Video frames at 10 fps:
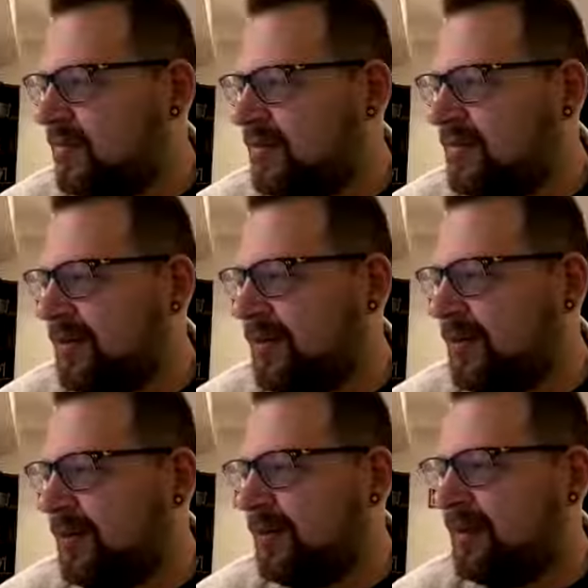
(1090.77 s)

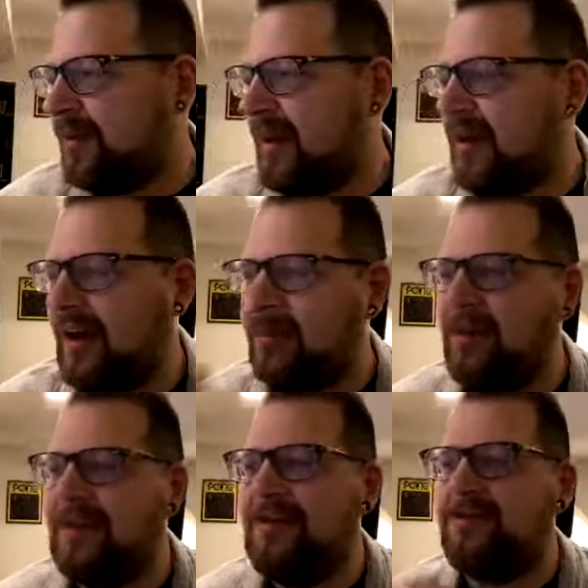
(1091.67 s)
So I'm going
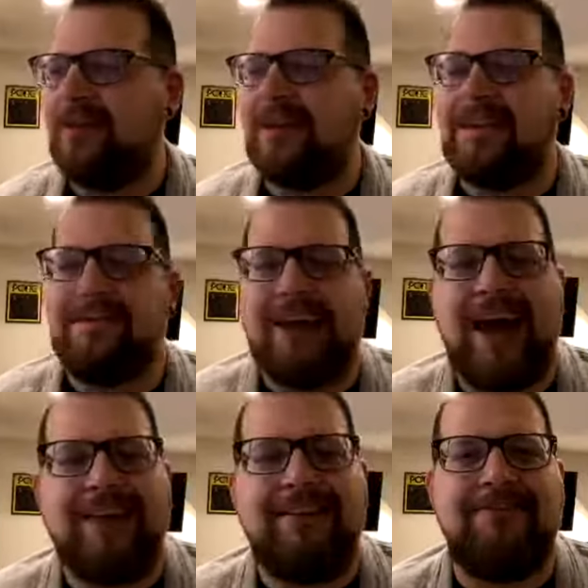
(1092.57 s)
to live with like this
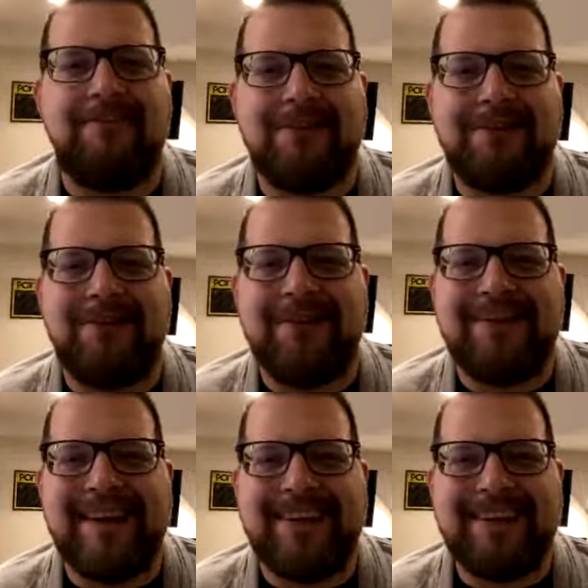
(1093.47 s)
active mission
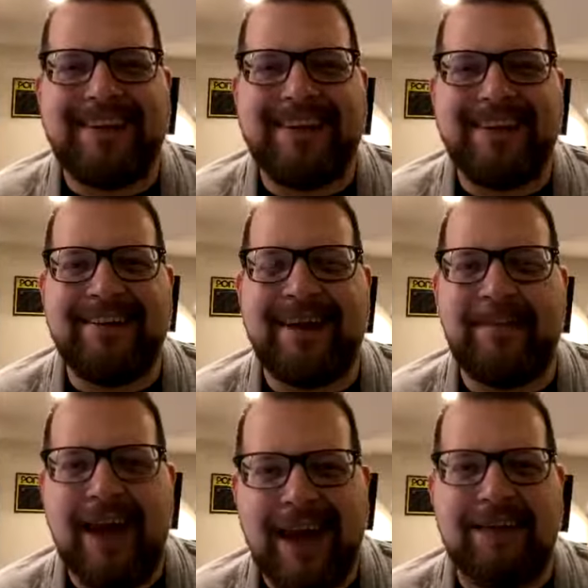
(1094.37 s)
mentality that
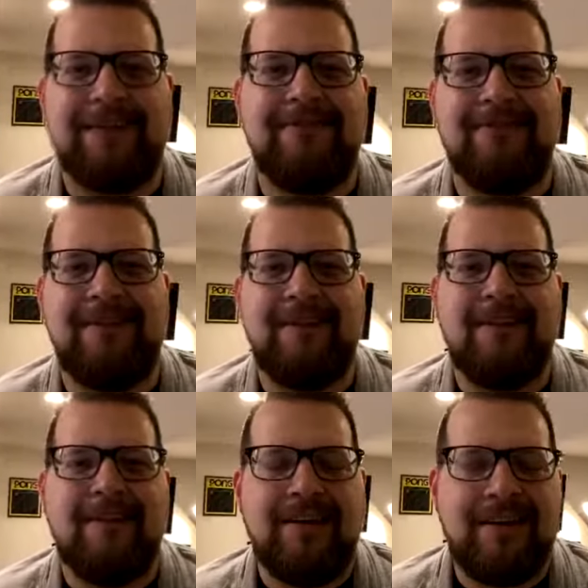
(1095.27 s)
I'm active
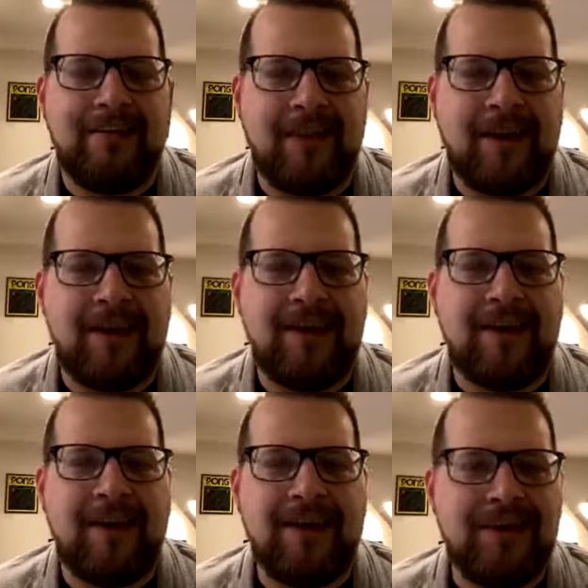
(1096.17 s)
in my
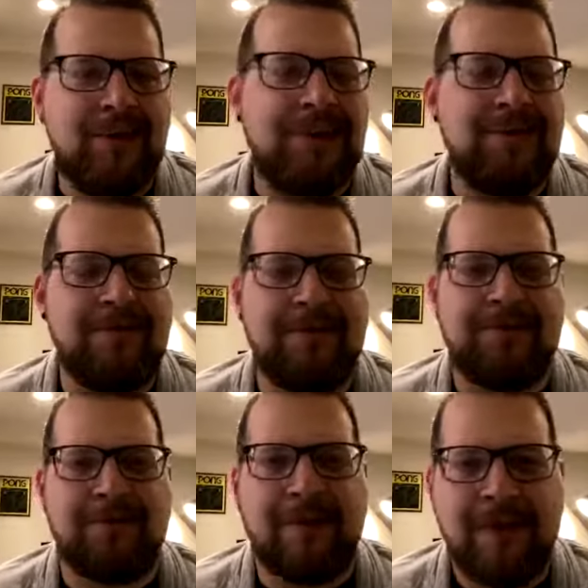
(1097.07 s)
unity with
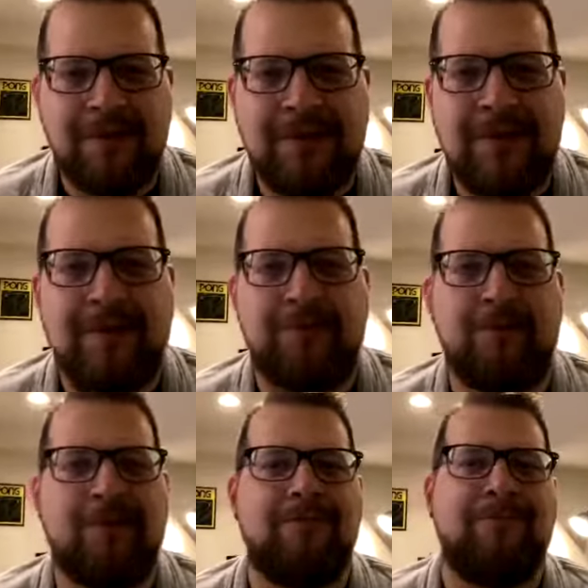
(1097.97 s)
those around me because
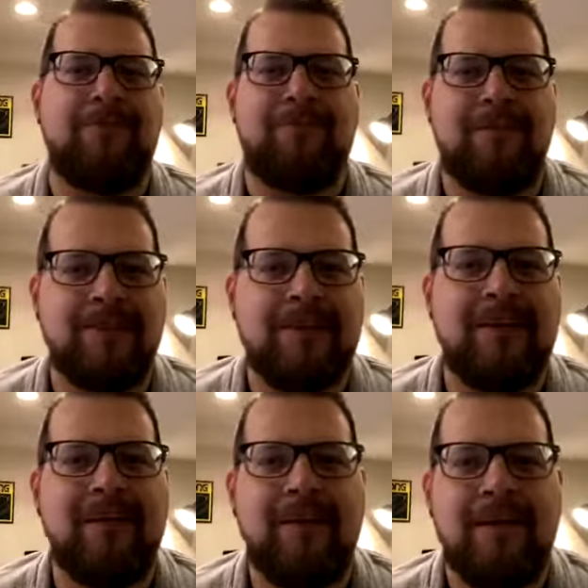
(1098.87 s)
we are
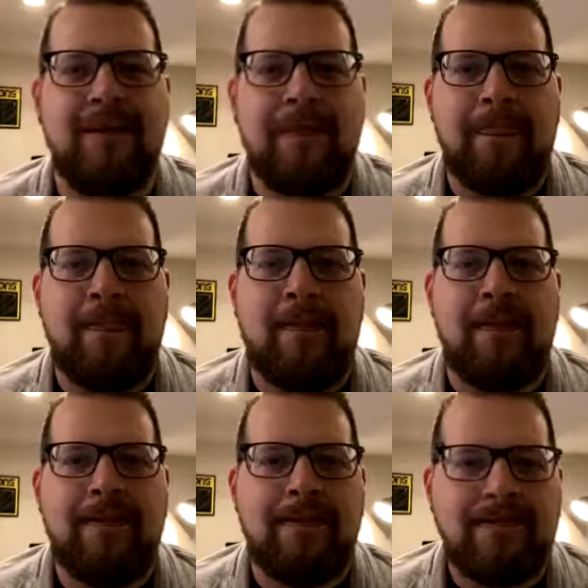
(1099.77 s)
fulfilling
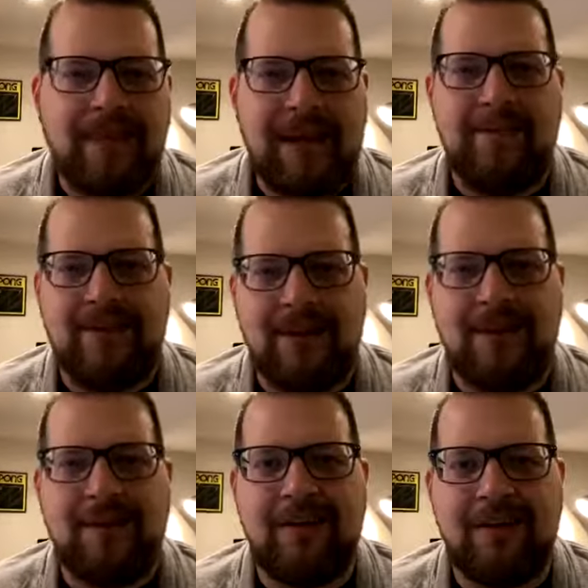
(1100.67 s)
the same
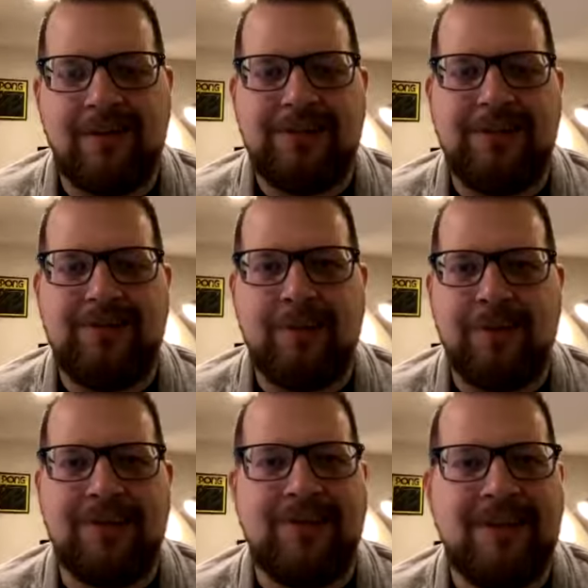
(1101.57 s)
thing, which is we
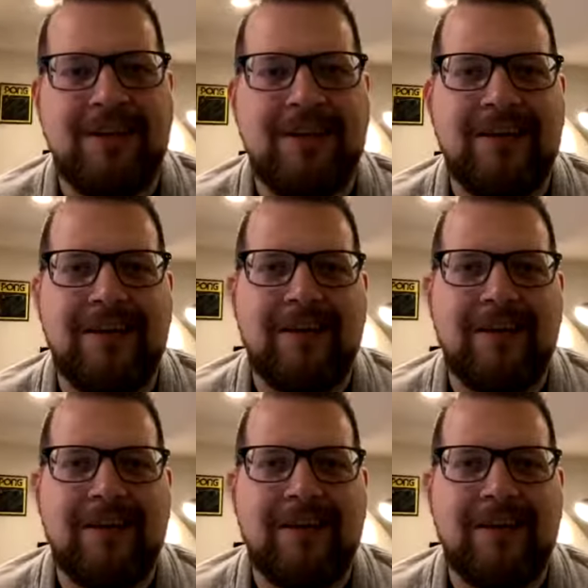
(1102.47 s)
want to see